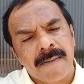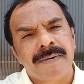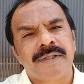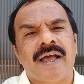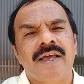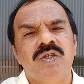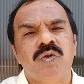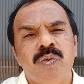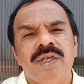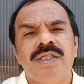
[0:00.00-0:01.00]

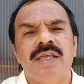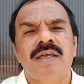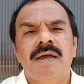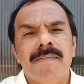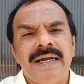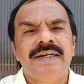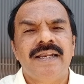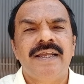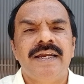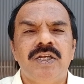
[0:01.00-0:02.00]
empathize with the
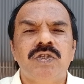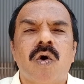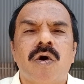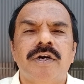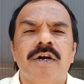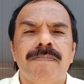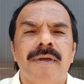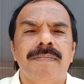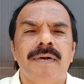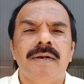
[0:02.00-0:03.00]
mentally disordered
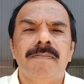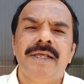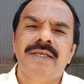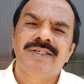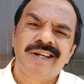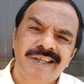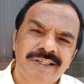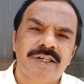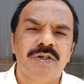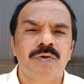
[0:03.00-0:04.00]
people. Please
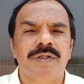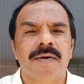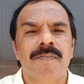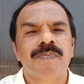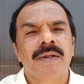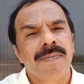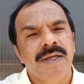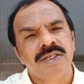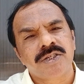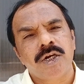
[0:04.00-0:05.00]
listen to them.
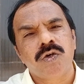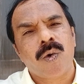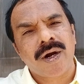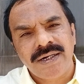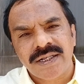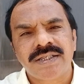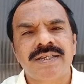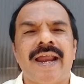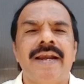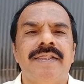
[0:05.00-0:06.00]
Please try to
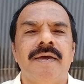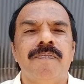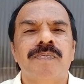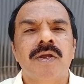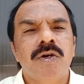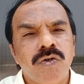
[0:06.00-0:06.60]
understand them.